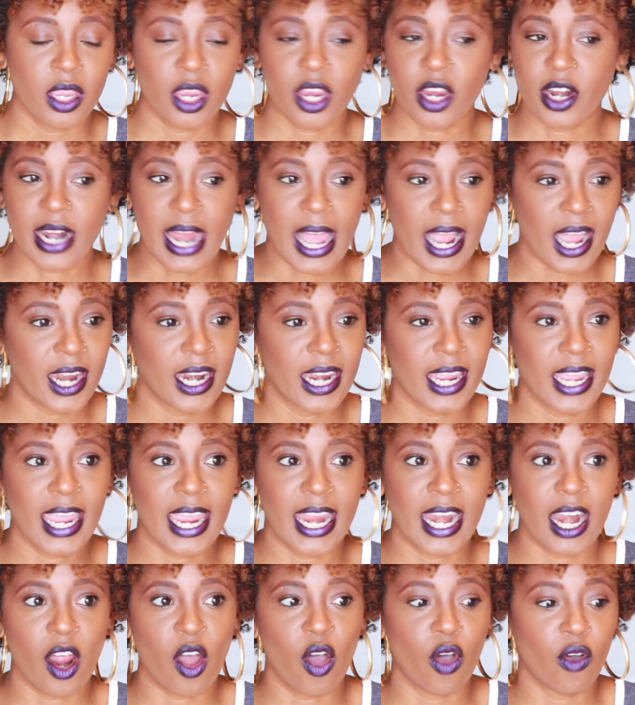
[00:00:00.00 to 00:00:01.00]
You're not going to
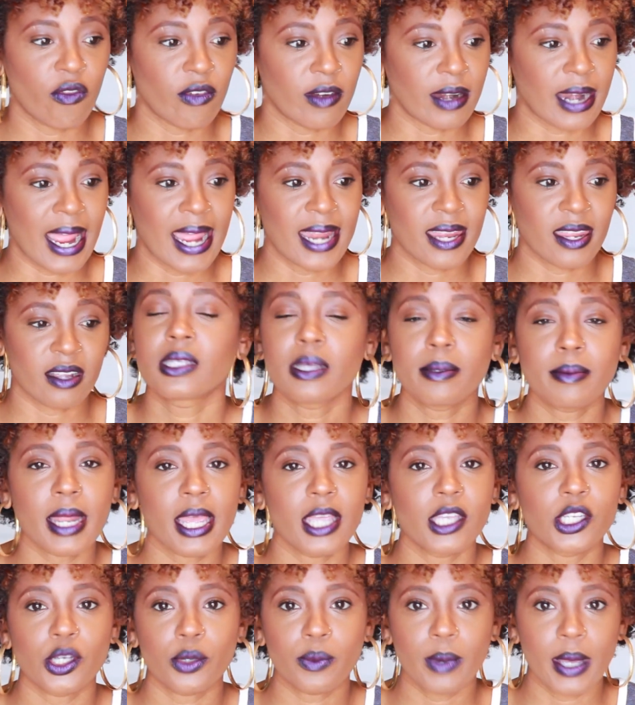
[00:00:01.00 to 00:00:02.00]
get it overnight. Some
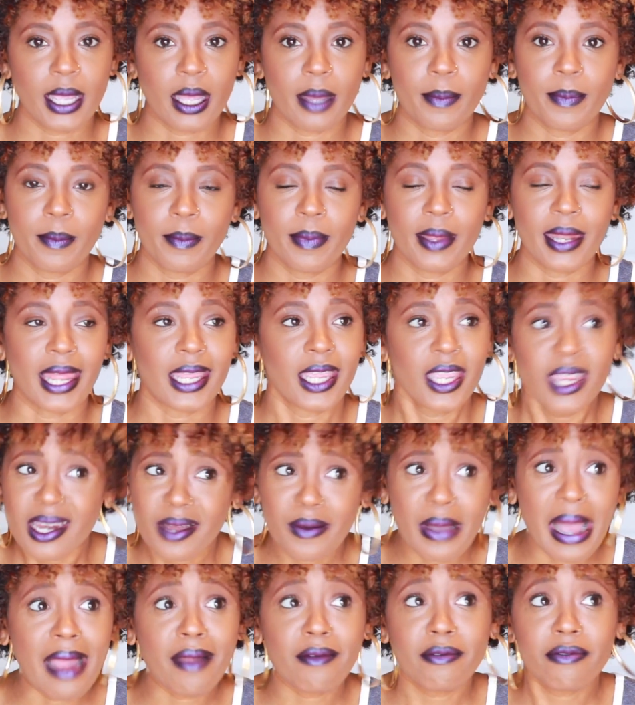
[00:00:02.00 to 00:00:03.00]
days you'll wake up and be like, you
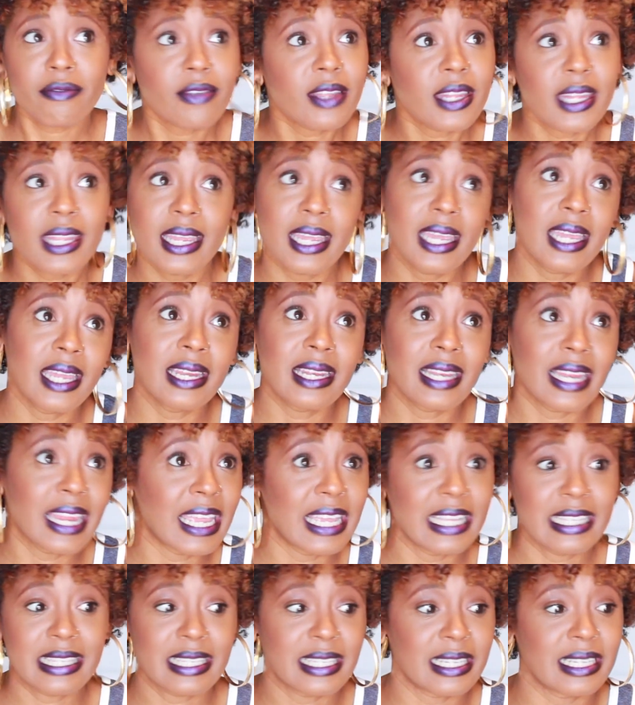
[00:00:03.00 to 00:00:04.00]
know, I really
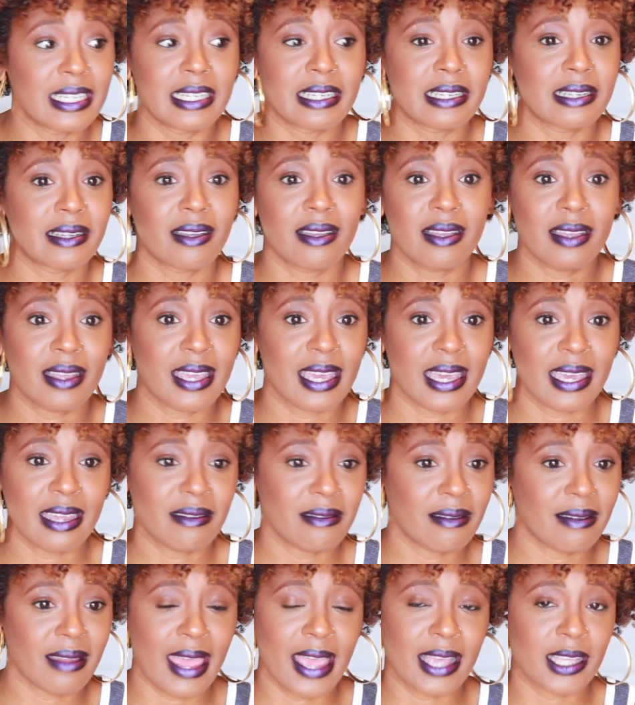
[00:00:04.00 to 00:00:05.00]
need to
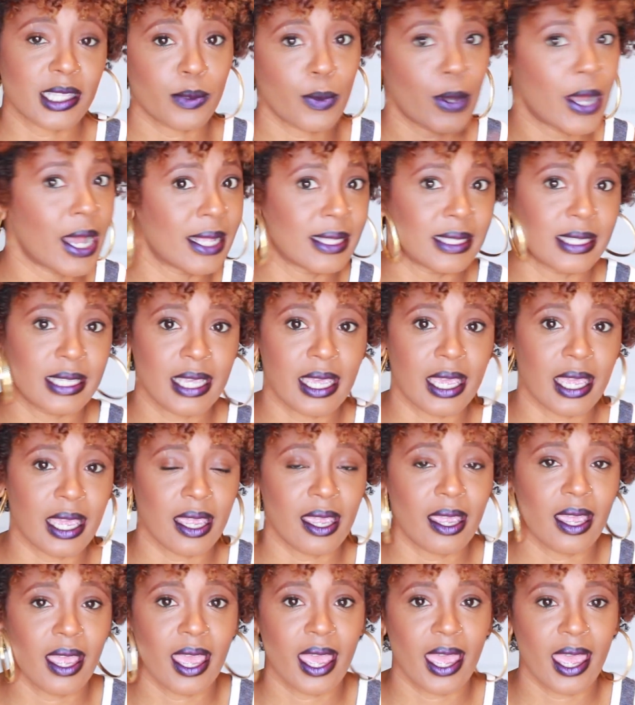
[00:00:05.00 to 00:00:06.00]
get X, Y, and
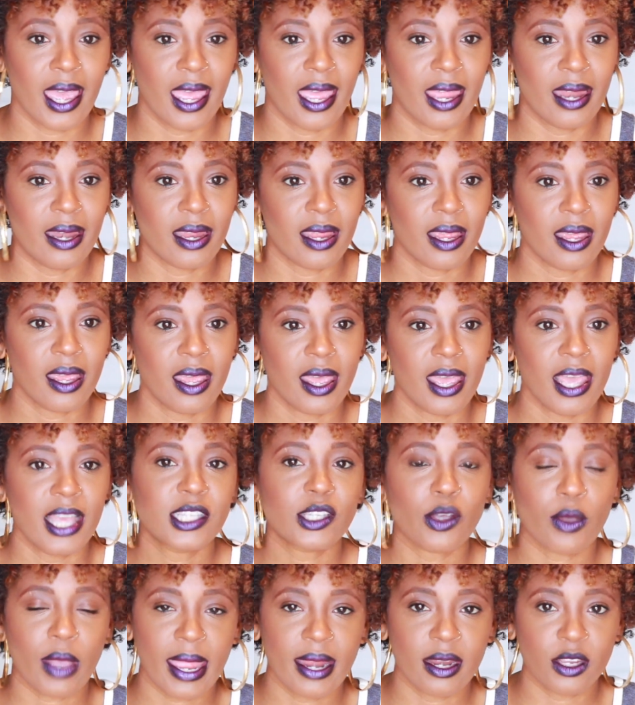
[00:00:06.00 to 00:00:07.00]
Z, and
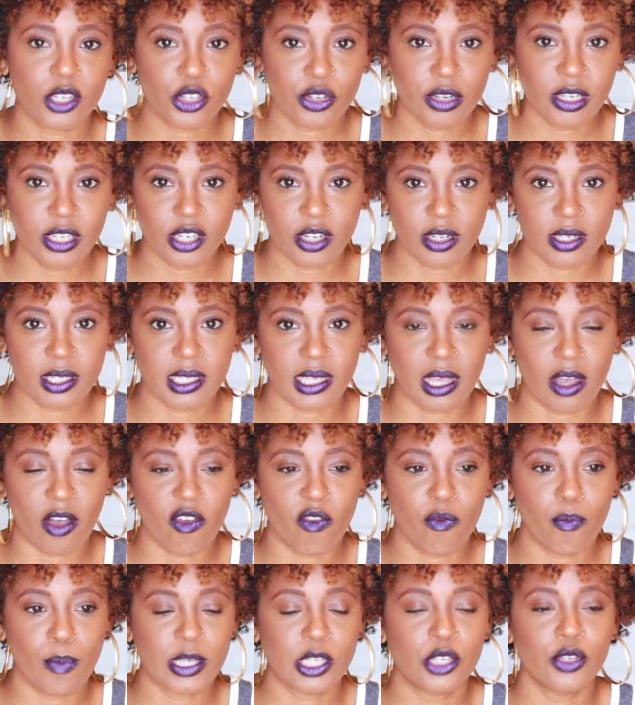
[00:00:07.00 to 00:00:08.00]
it's okay to treat
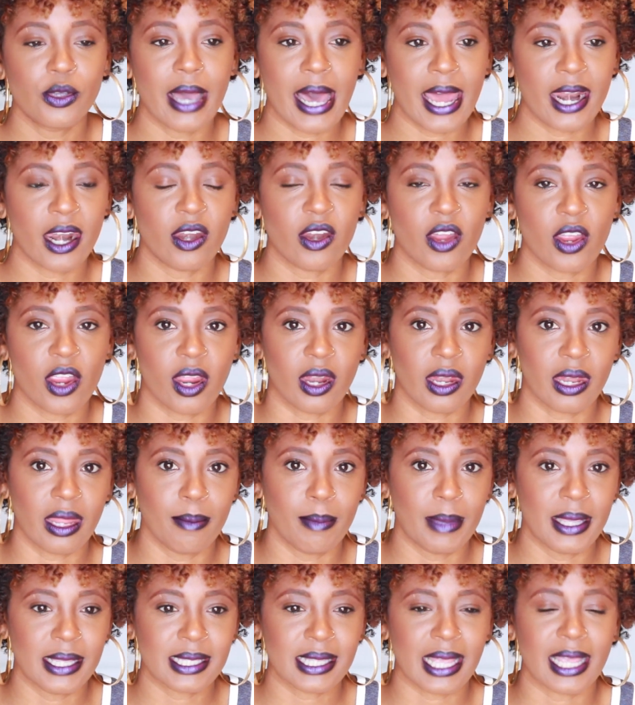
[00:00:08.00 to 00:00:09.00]
yourself, but you got to know your
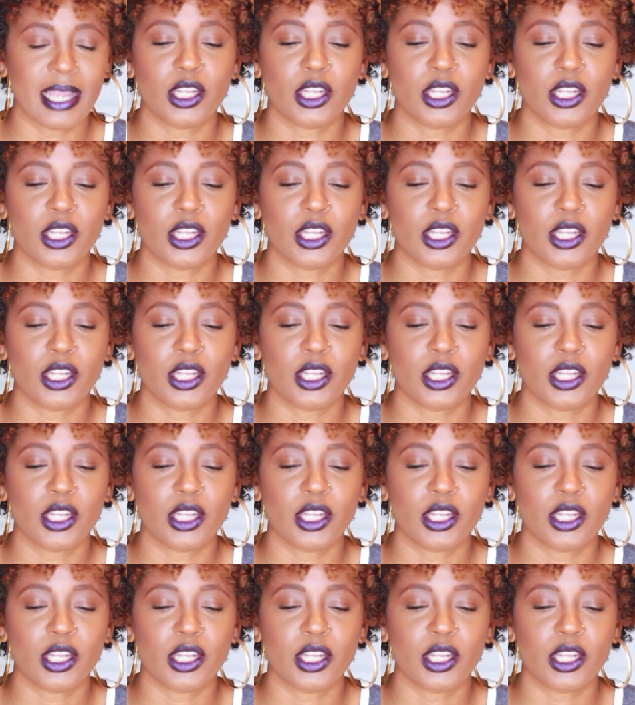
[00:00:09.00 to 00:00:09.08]
limits.